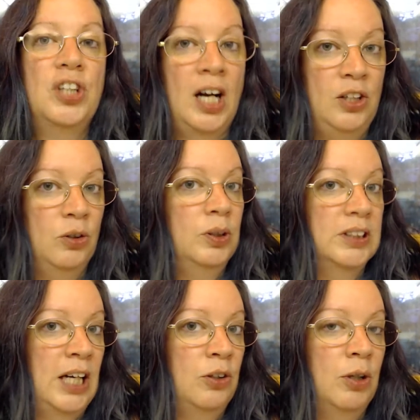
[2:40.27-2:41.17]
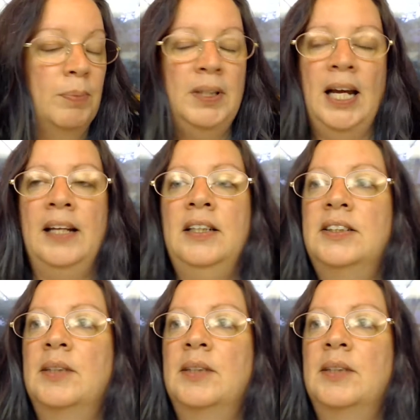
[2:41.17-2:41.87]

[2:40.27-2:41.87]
I know because I grew up in the 80s.